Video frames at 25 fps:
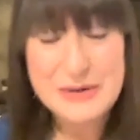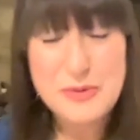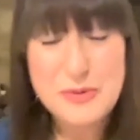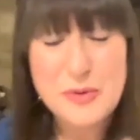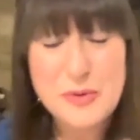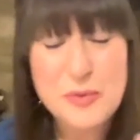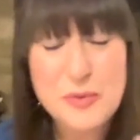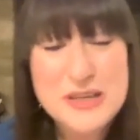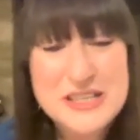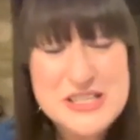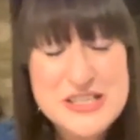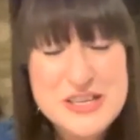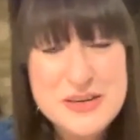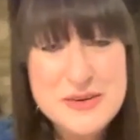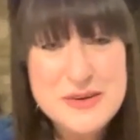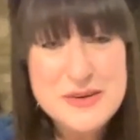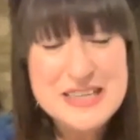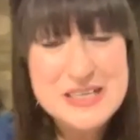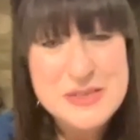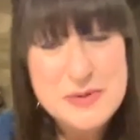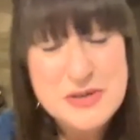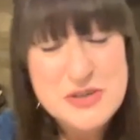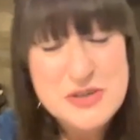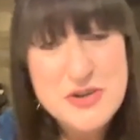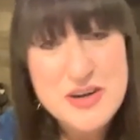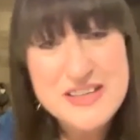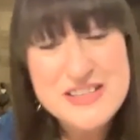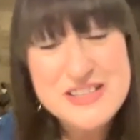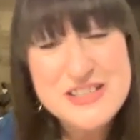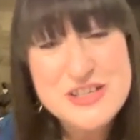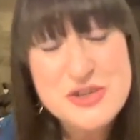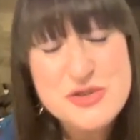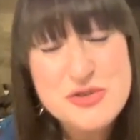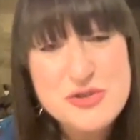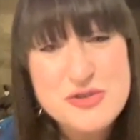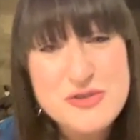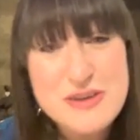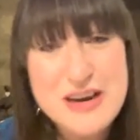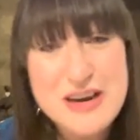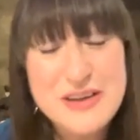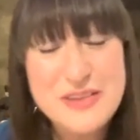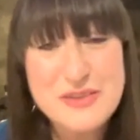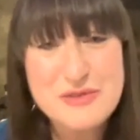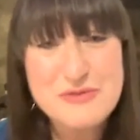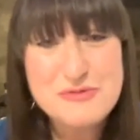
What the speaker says: what we're doing is we're trying to draw out